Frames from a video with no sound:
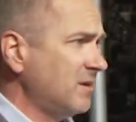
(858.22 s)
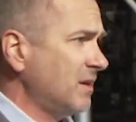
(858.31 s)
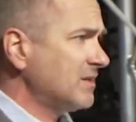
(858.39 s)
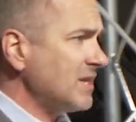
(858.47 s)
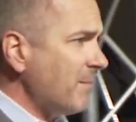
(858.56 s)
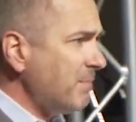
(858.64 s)

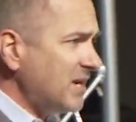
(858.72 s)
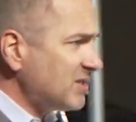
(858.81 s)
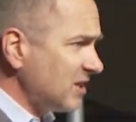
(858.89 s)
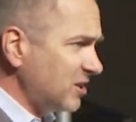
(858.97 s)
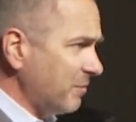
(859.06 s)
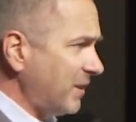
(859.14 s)
it's not based
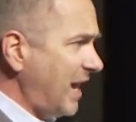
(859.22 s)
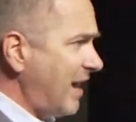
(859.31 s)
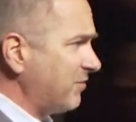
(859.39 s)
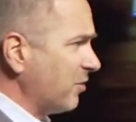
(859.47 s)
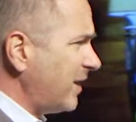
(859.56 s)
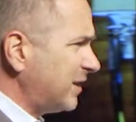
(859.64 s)
on your
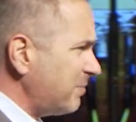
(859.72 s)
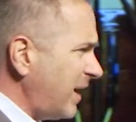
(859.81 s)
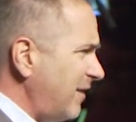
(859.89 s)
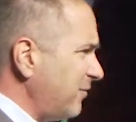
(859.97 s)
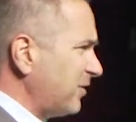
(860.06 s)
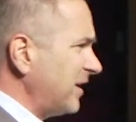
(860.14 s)
behavior, right? The
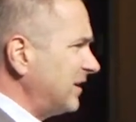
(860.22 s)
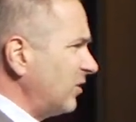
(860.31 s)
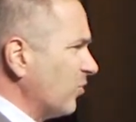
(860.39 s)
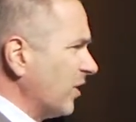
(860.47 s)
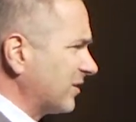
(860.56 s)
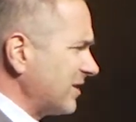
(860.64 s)
behavior thing
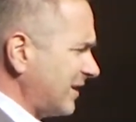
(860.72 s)
didn't work.